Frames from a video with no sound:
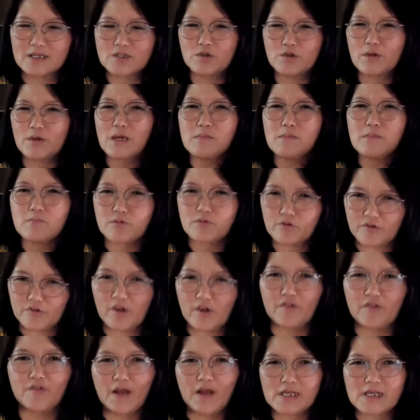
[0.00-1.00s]
you can improve your
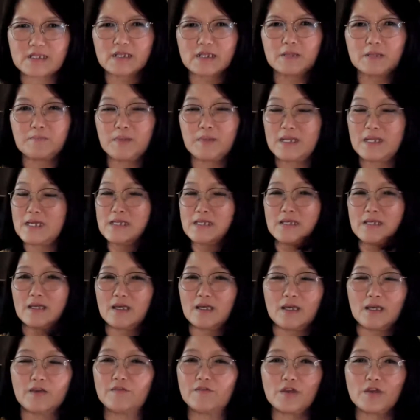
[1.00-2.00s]
flexibility
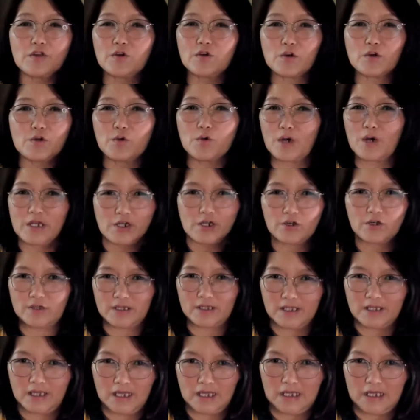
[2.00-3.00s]
even though you are not a
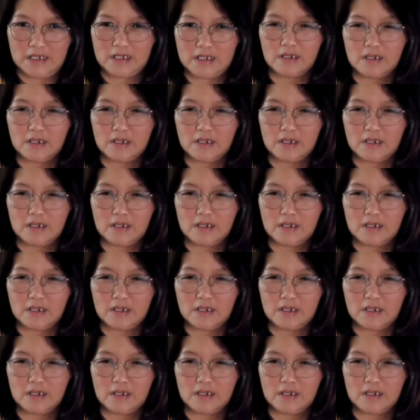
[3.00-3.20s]
kid.